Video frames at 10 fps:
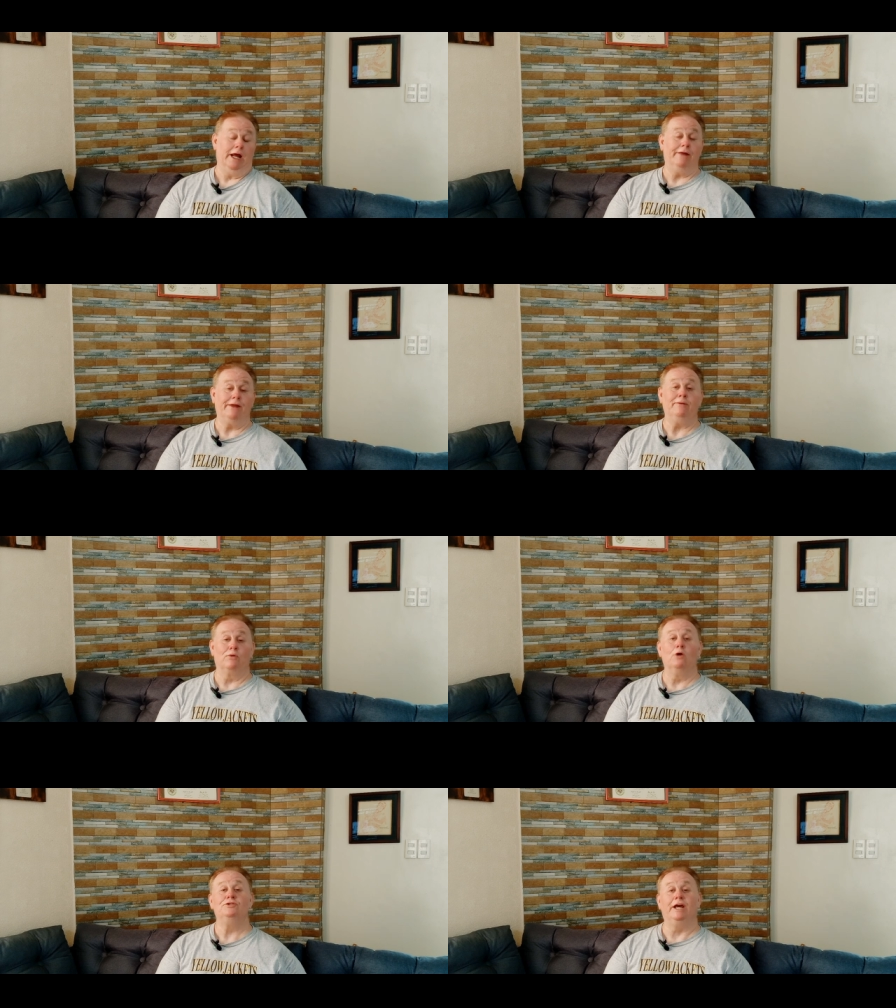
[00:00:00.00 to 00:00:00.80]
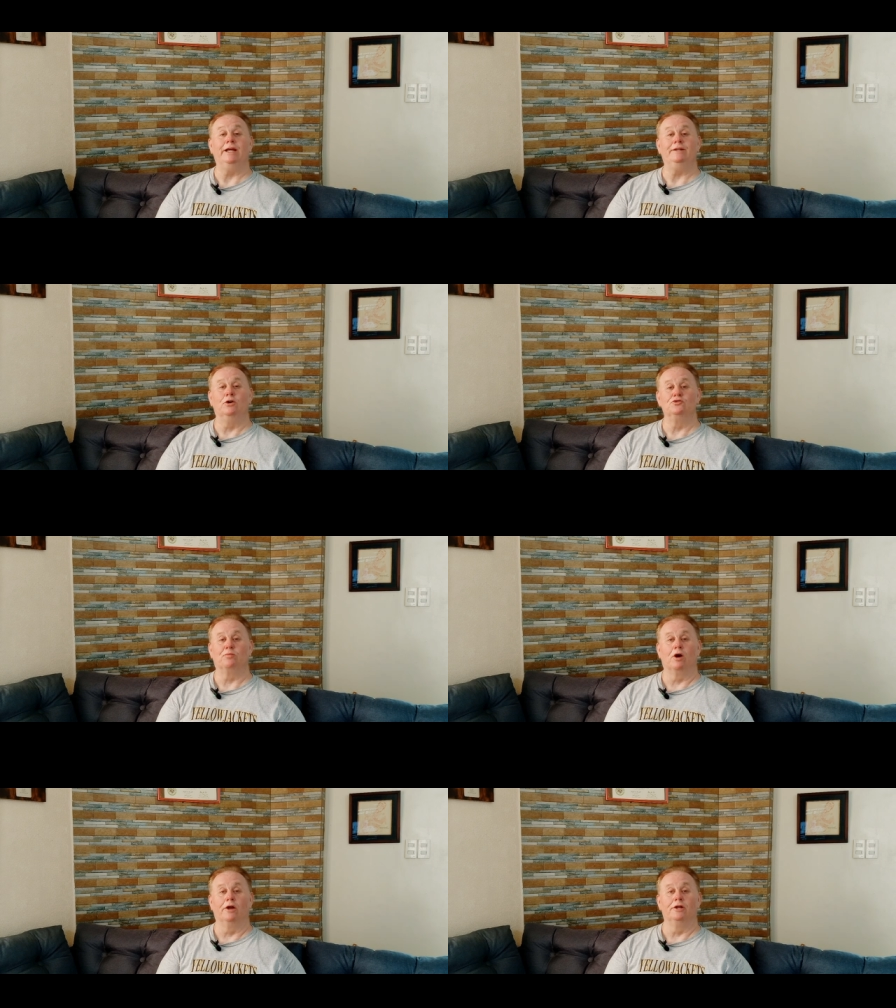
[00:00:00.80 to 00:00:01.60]
And they rotate
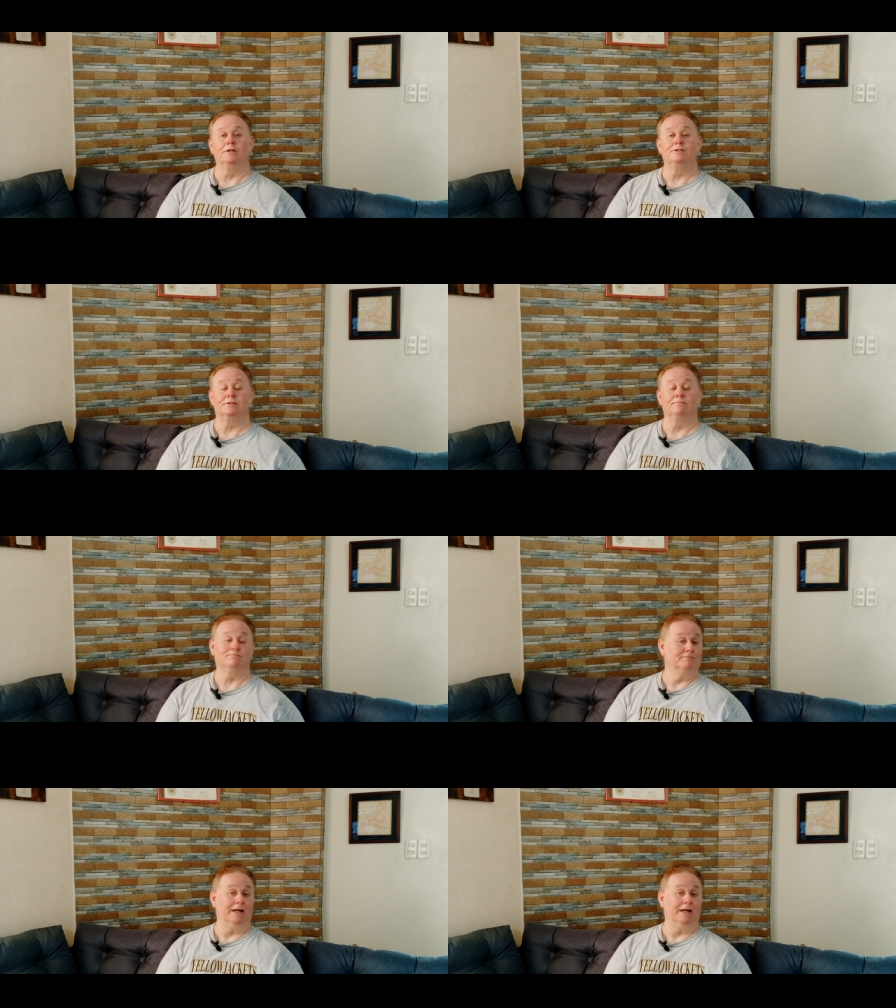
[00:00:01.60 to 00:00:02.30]
those products